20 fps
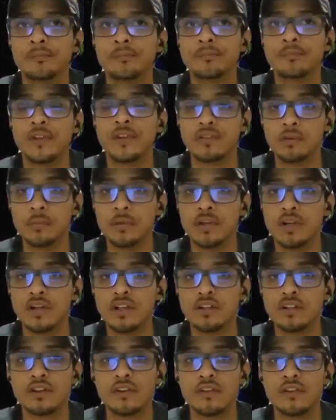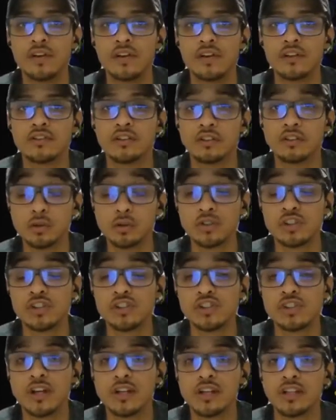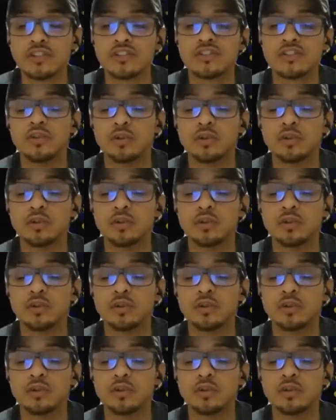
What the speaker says: They submitted it to the solution challenge.